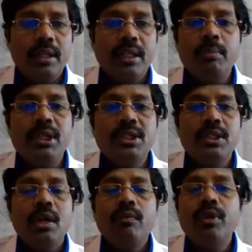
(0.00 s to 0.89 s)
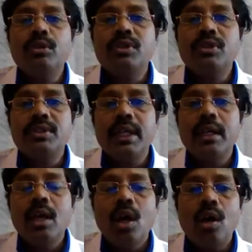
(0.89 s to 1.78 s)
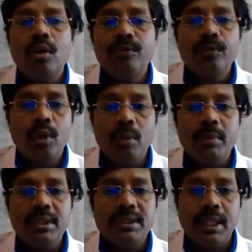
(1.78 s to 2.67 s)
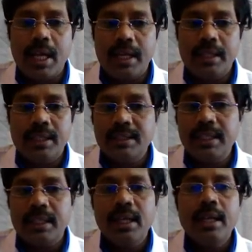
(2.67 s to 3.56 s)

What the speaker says: That means we used to say off normal saline, isn't it?